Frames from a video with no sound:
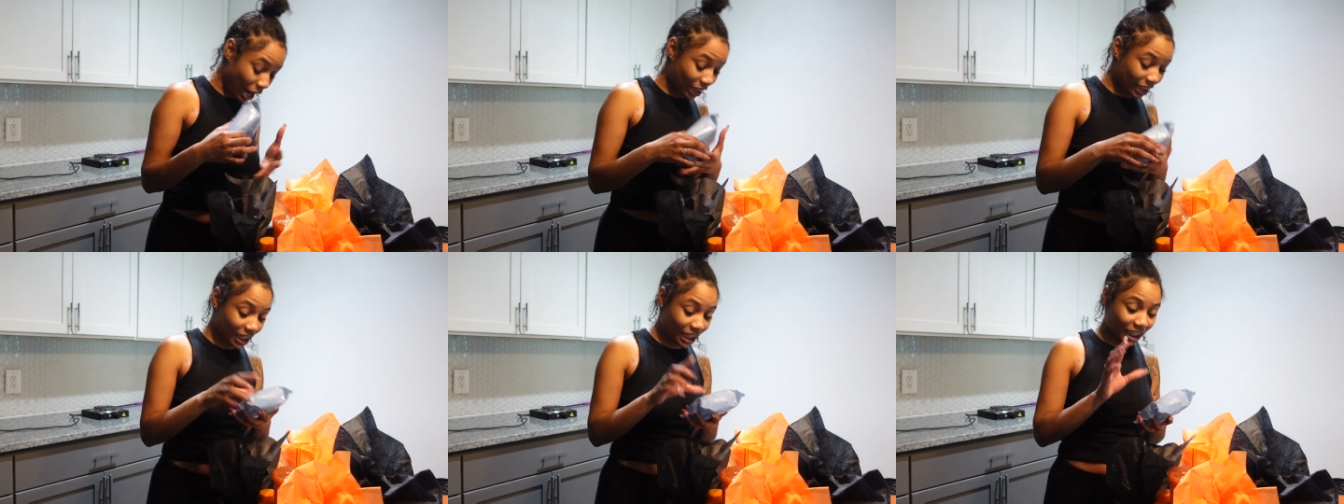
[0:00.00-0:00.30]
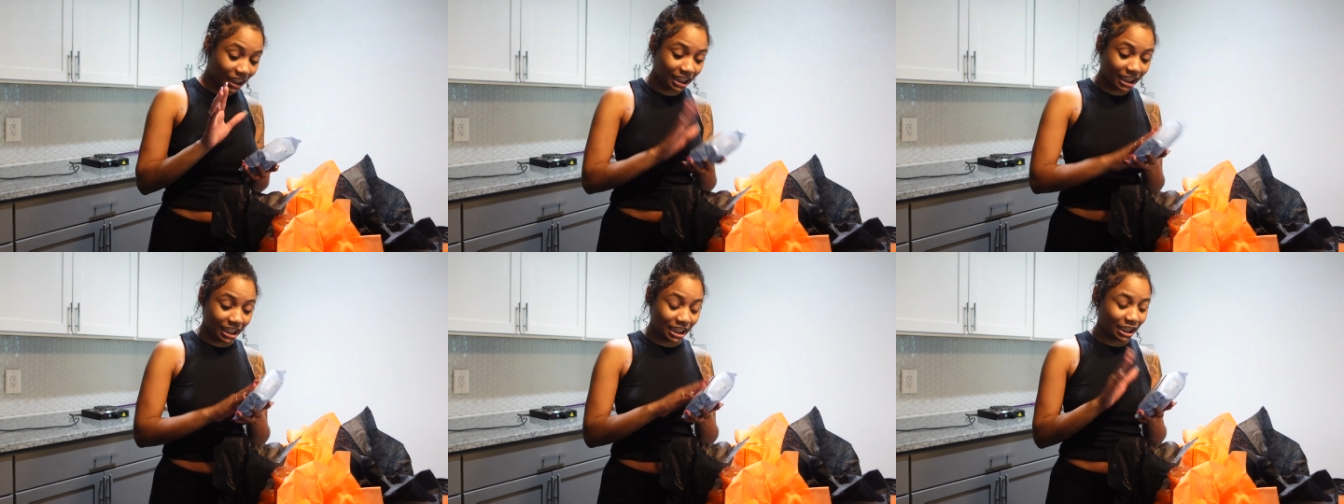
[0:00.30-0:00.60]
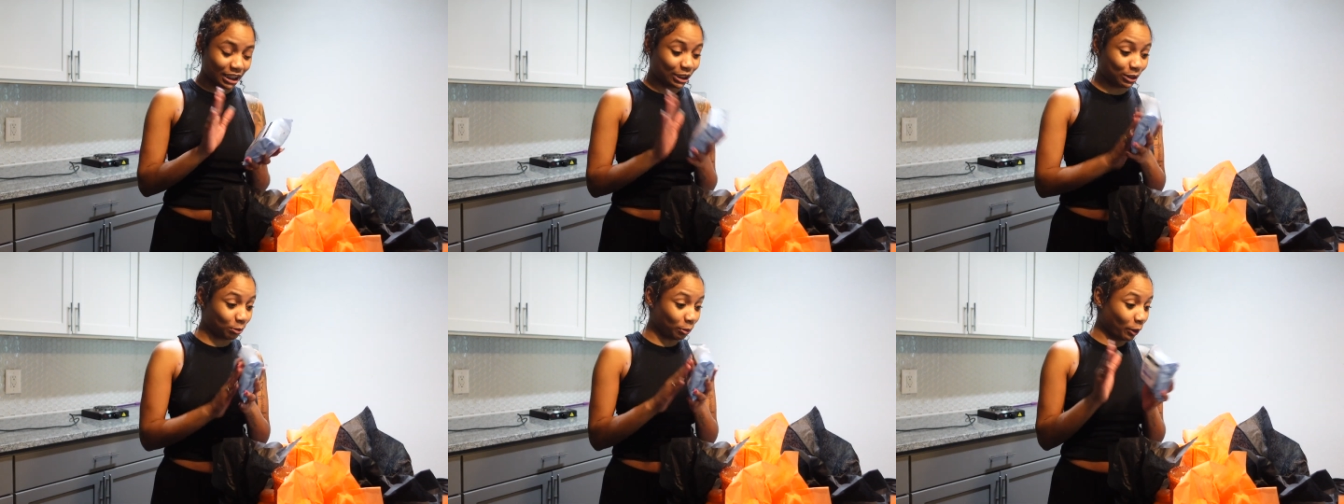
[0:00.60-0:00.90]
I needed
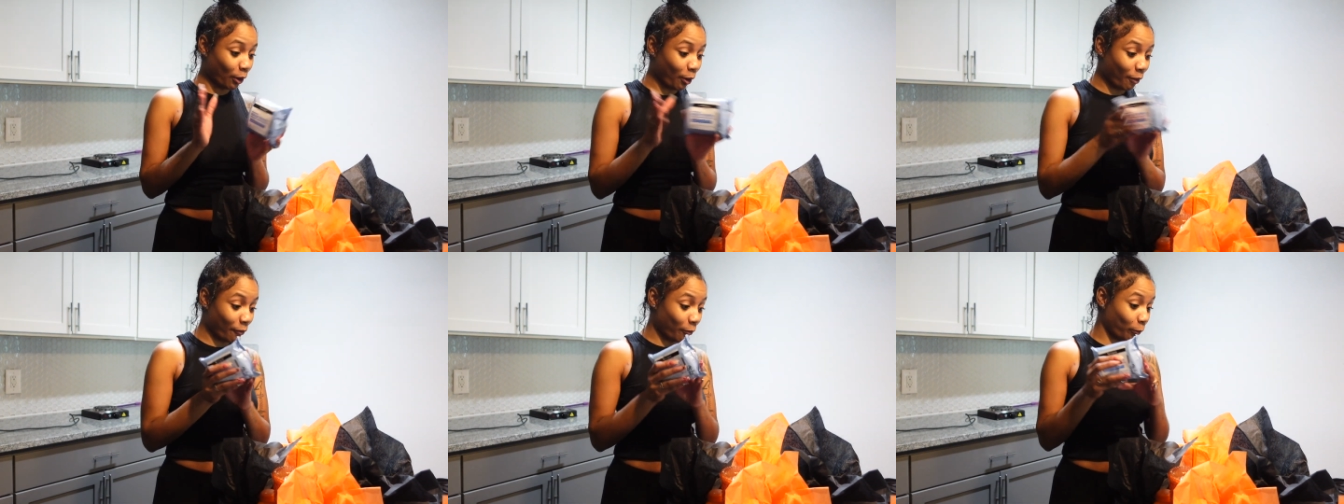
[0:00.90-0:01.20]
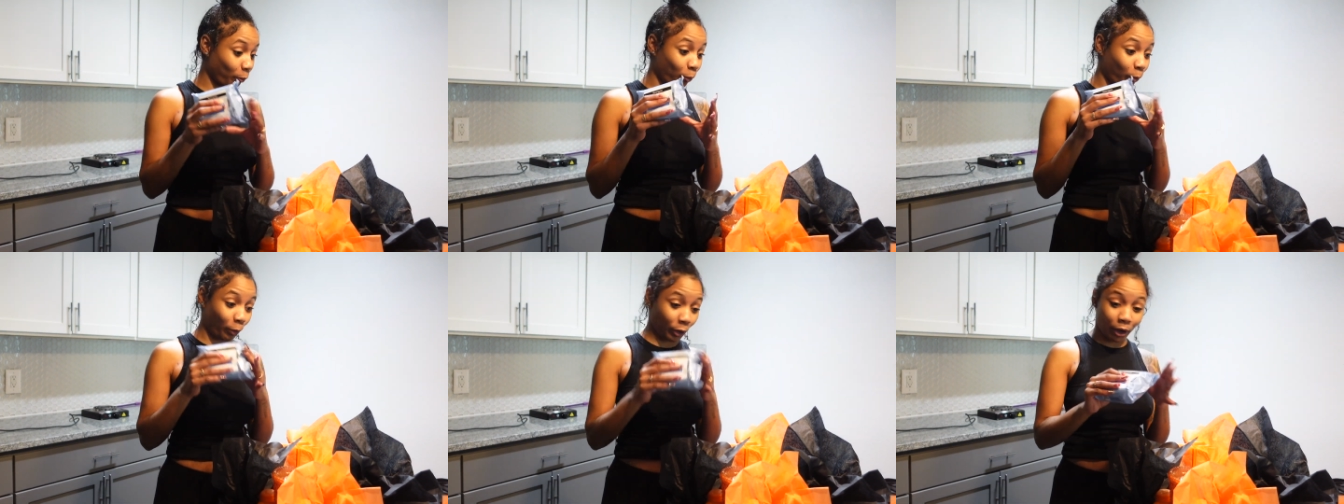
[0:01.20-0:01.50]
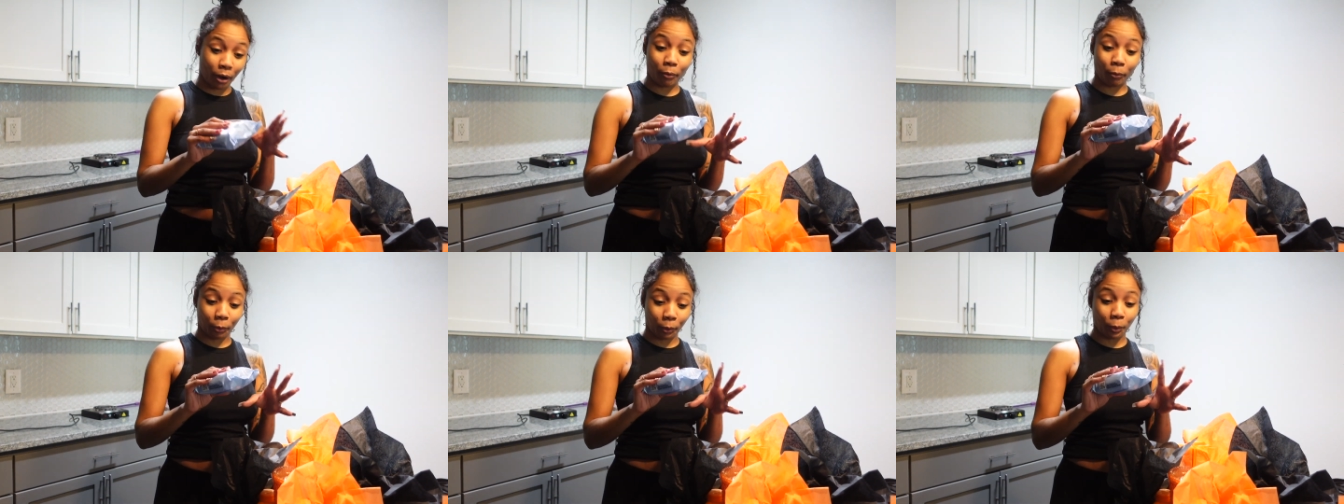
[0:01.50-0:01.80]
these real,
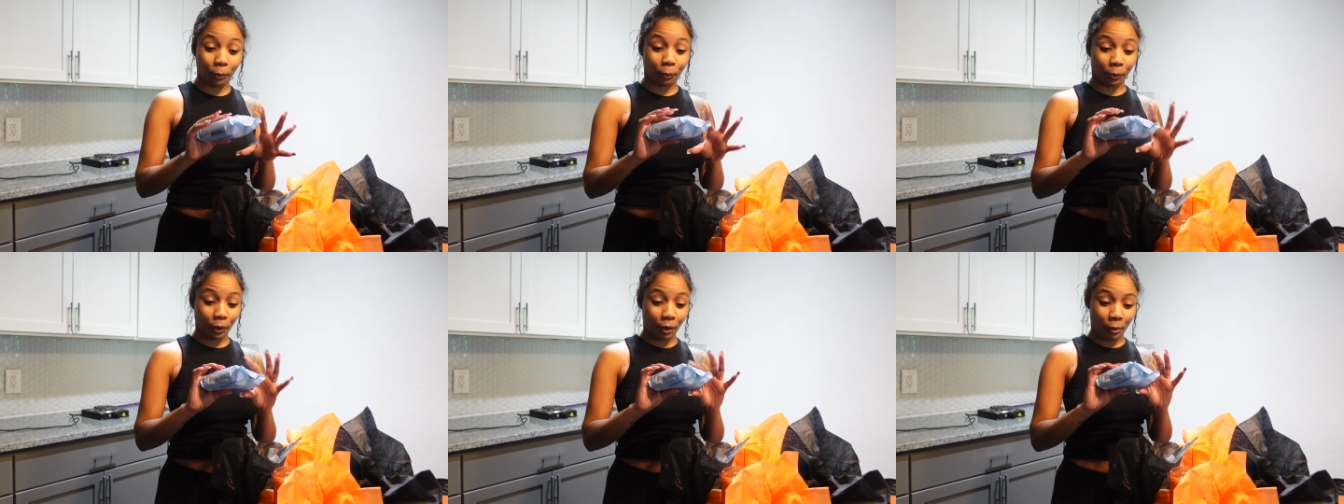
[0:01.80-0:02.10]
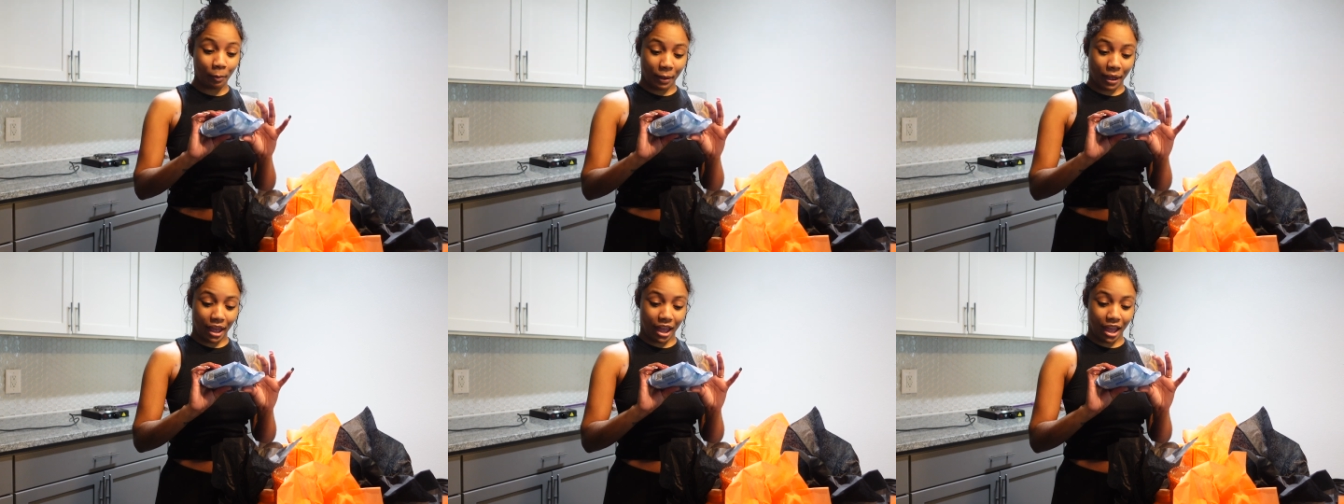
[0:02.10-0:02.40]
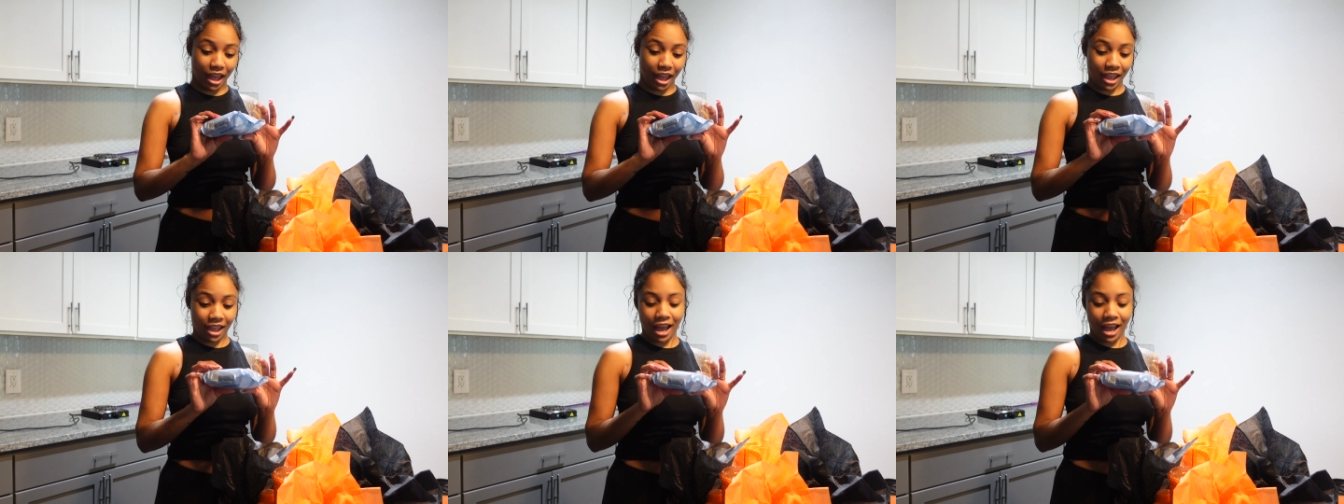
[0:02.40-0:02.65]
real, real, real bad.